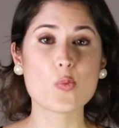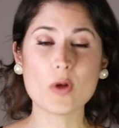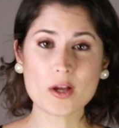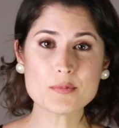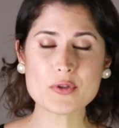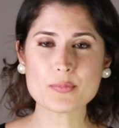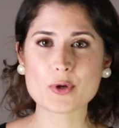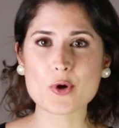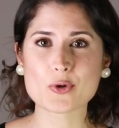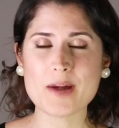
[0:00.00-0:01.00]
Welcome to the
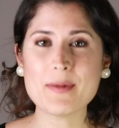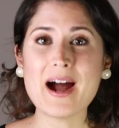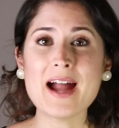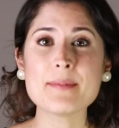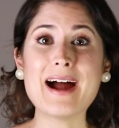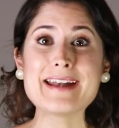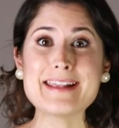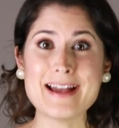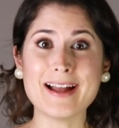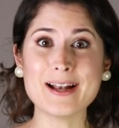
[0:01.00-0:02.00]
program. I'm
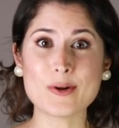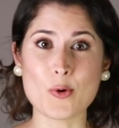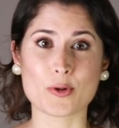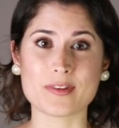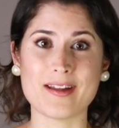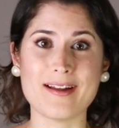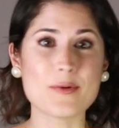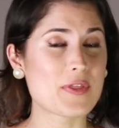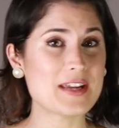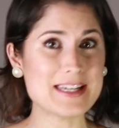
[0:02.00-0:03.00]
Arianne Alcorta
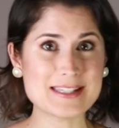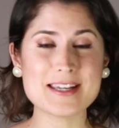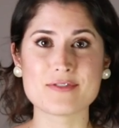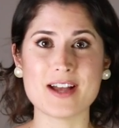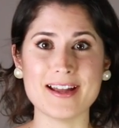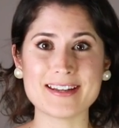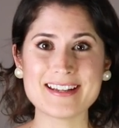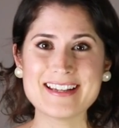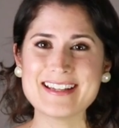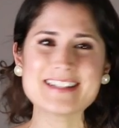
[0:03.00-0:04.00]
with ETF Guide.
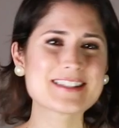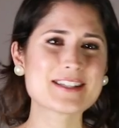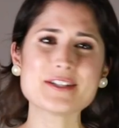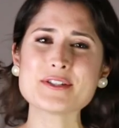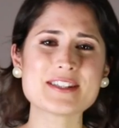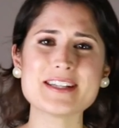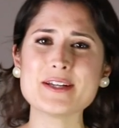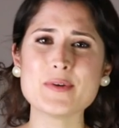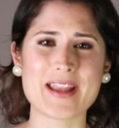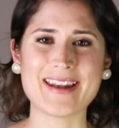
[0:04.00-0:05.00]
It's good to see
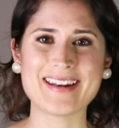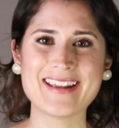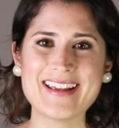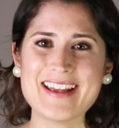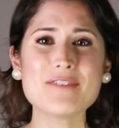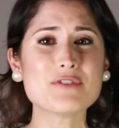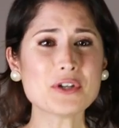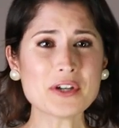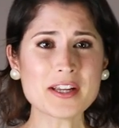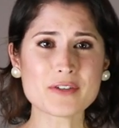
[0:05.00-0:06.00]
you again. If
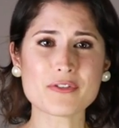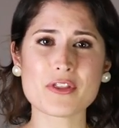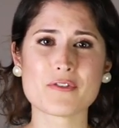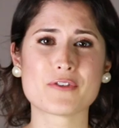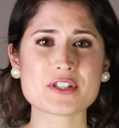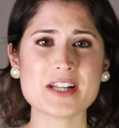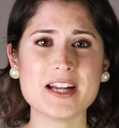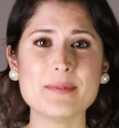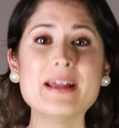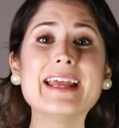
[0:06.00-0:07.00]
you're here for the first
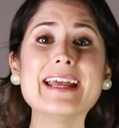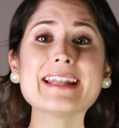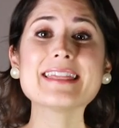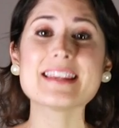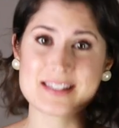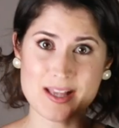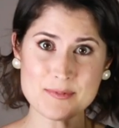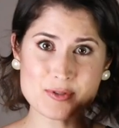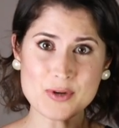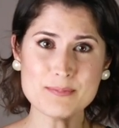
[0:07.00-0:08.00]
time, hit the
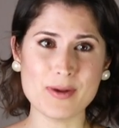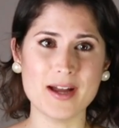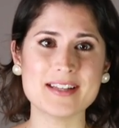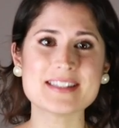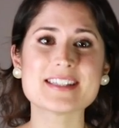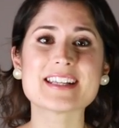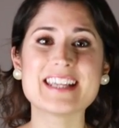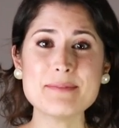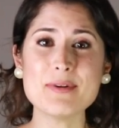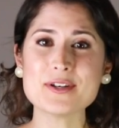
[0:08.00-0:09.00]
subscribe button to
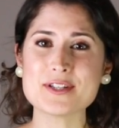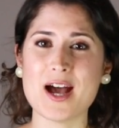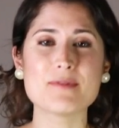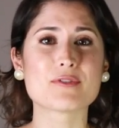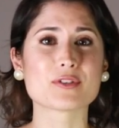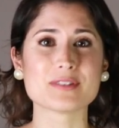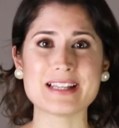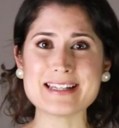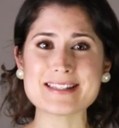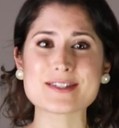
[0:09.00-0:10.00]
keep on top of our
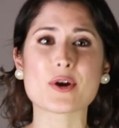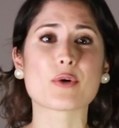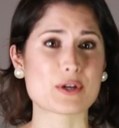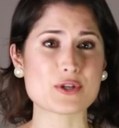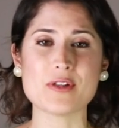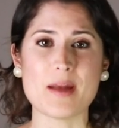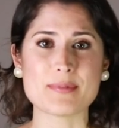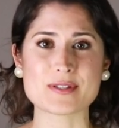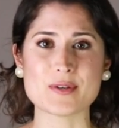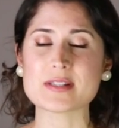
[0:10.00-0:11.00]
latest original
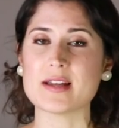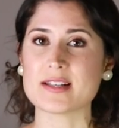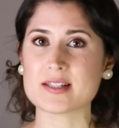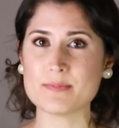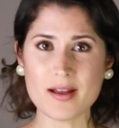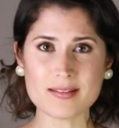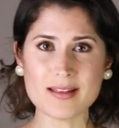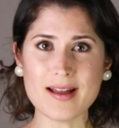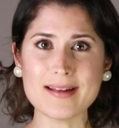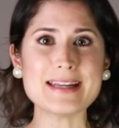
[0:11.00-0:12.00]
episodes like
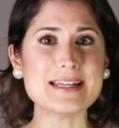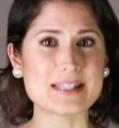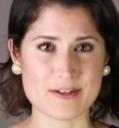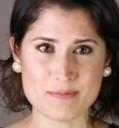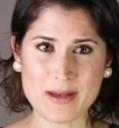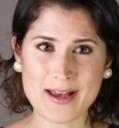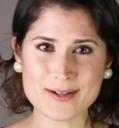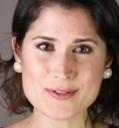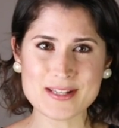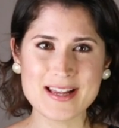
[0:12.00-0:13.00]
Spotlight, ETF
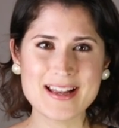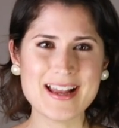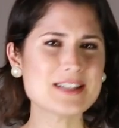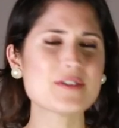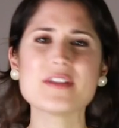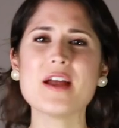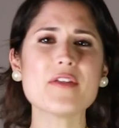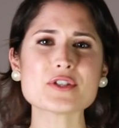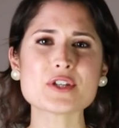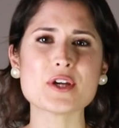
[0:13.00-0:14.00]
Battles, and the
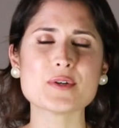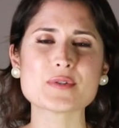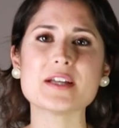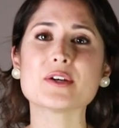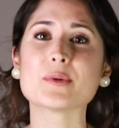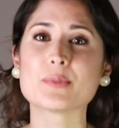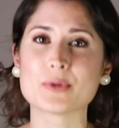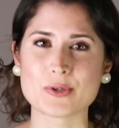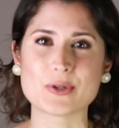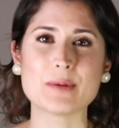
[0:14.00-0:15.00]
other shows in our
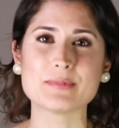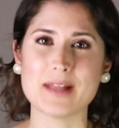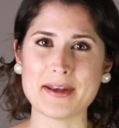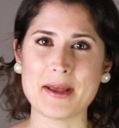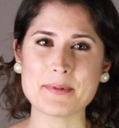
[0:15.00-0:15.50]
program lineup.